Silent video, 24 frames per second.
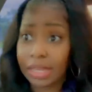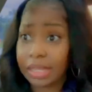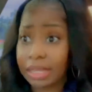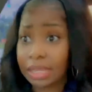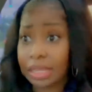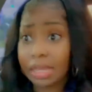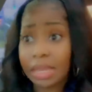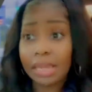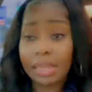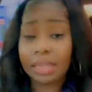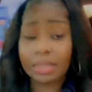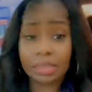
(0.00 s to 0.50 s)

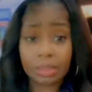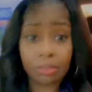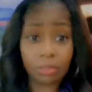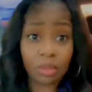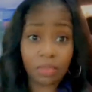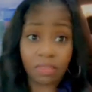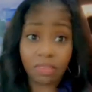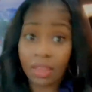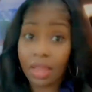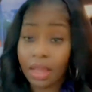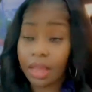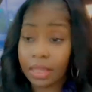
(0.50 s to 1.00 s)
I'm gonna be
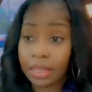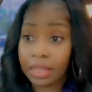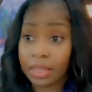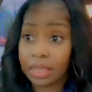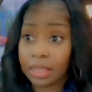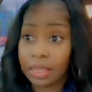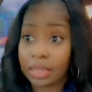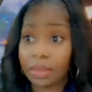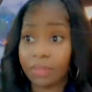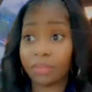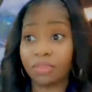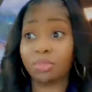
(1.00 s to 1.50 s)

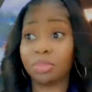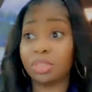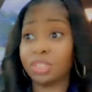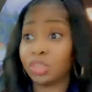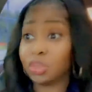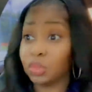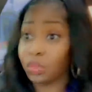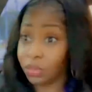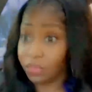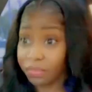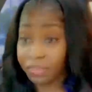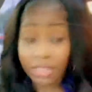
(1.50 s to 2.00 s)
vlogging, I'm gonna be
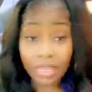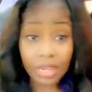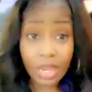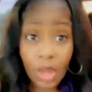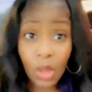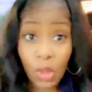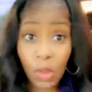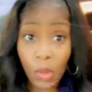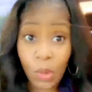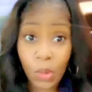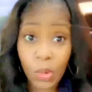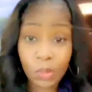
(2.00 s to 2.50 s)
doing
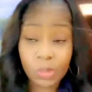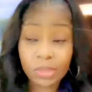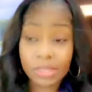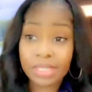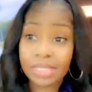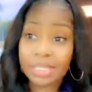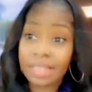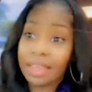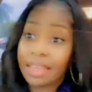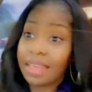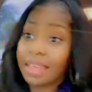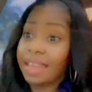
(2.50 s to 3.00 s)

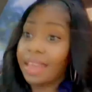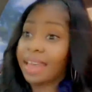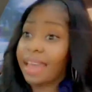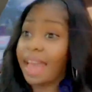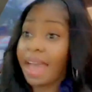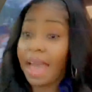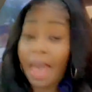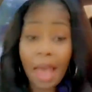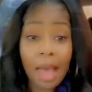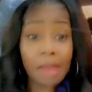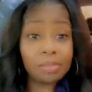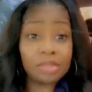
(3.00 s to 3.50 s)

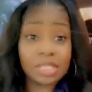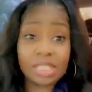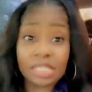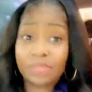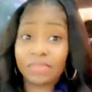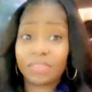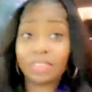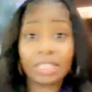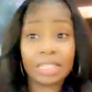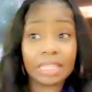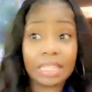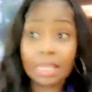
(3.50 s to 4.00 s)
videos. I'm just
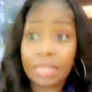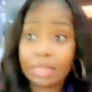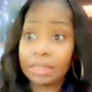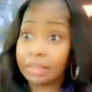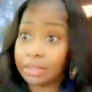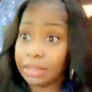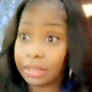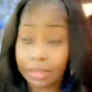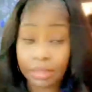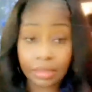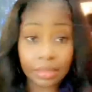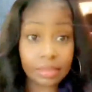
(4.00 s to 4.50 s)
gonna get
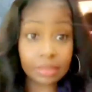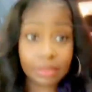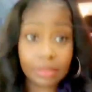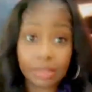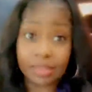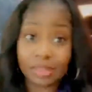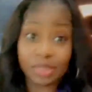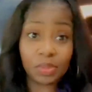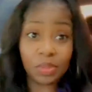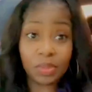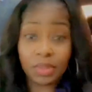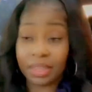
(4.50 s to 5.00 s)
lit
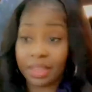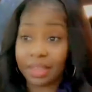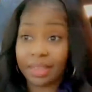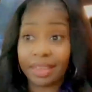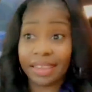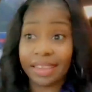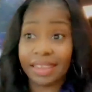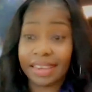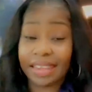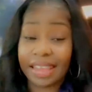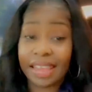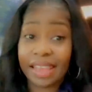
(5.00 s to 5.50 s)
this weekend,
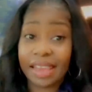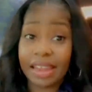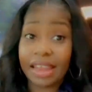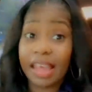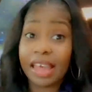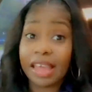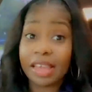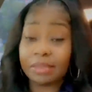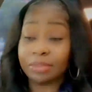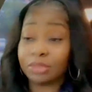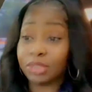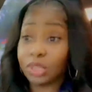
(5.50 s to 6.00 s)
and I
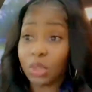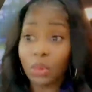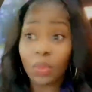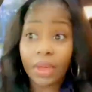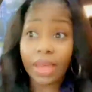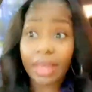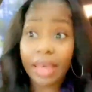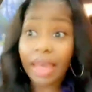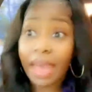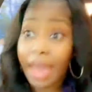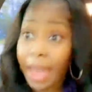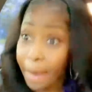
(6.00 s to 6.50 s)
am so
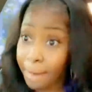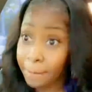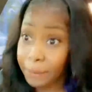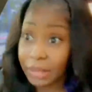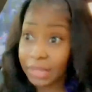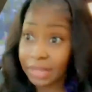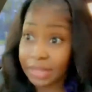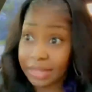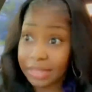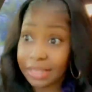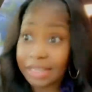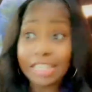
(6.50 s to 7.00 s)

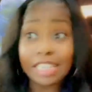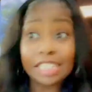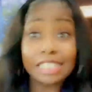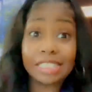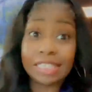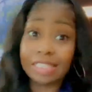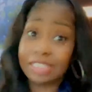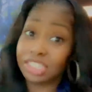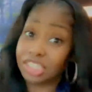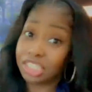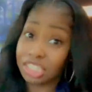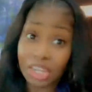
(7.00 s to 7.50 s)
happy
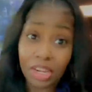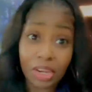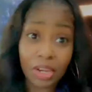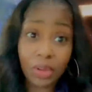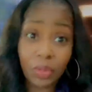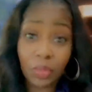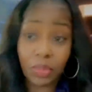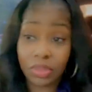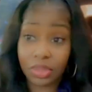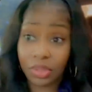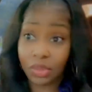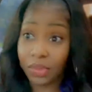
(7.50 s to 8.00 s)
to share it
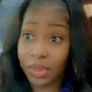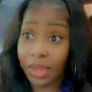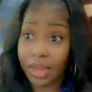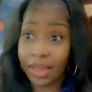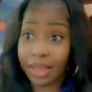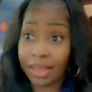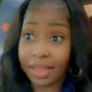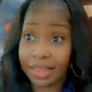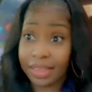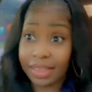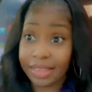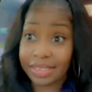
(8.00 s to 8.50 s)
with you
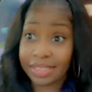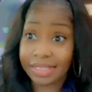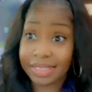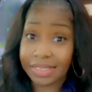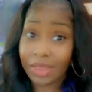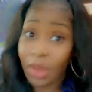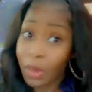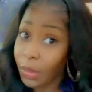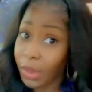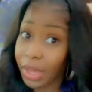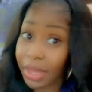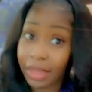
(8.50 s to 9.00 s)
guys,
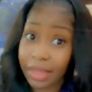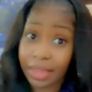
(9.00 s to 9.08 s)
okay?